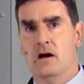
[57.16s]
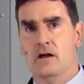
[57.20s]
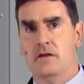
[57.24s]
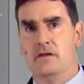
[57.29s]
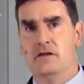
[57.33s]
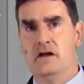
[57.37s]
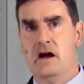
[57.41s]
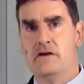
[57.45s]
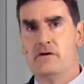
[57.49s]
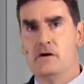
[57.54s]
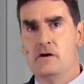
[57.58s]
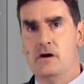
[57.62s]

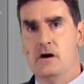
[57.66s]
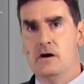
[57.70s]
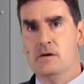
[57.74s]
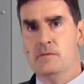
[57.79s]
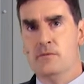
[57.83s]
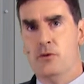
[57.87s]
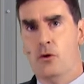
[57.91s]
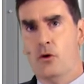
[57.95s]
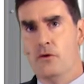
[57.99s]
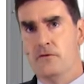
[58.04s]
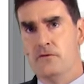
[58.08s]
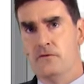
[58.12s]
The other
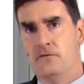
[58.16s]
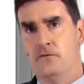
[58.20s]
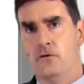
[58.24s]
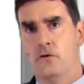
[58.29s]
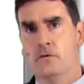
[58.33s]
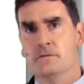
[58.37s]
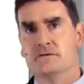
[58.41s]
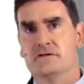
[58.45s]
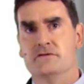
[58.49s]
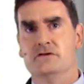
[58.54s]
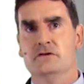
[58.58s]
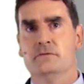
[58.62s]
important
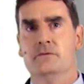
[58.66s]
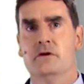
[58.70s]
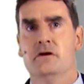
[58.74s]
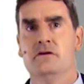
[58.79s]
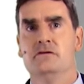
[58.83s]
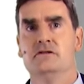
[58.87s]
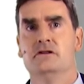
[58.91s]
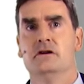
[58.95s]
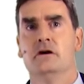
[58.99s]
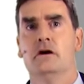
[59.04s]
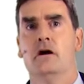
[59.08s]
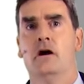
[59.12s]
forms of
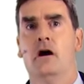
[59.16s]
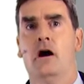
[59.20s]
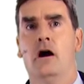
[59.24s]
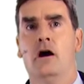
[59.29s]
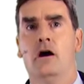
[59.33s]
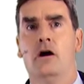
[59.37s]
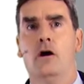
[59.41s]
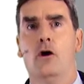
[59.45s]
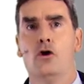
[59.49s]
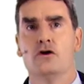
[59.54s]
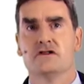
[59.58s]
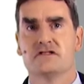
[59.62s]
pneumonia
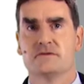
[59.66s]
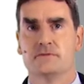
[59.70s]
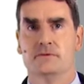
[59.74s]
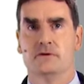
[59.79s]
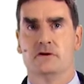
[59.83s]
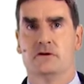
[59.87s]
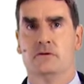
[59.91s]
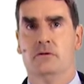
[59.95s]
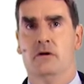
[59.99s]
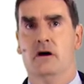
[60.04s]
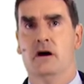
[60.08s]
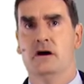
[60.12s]
are
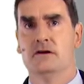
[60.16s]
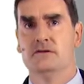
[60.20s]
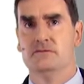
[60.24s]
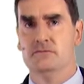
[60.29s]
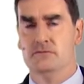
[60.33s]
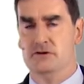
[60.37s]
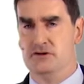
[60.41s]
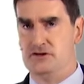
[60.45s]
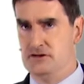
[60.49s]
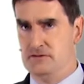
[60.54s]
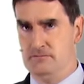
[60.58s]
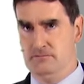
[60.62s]
hospital-acquired,
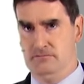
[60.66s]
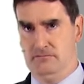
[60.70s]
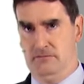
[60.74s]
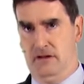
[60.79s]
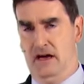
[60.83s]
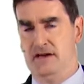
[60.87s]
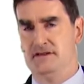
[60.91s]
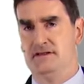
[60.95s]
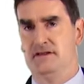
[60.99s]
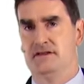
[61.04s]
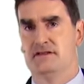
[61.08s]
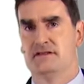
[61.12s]
which,
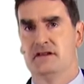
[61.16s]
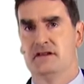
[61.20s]
as it